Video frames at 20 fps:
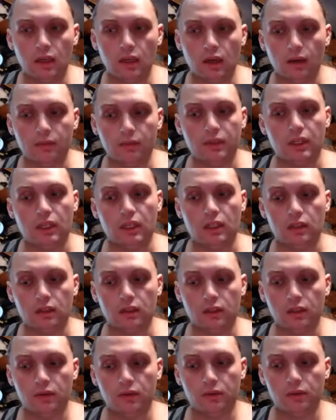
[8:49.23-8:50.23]
I mean, it
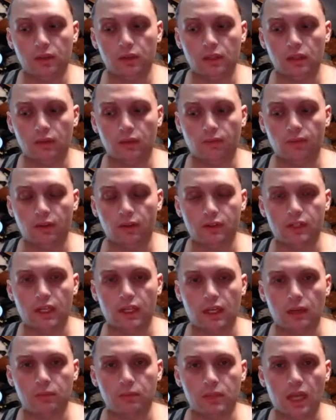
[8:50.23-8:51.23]
literally feels like
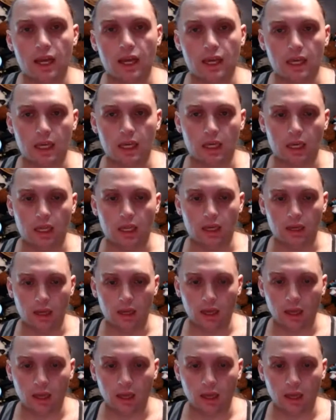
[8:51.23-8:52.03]
I'm dying, and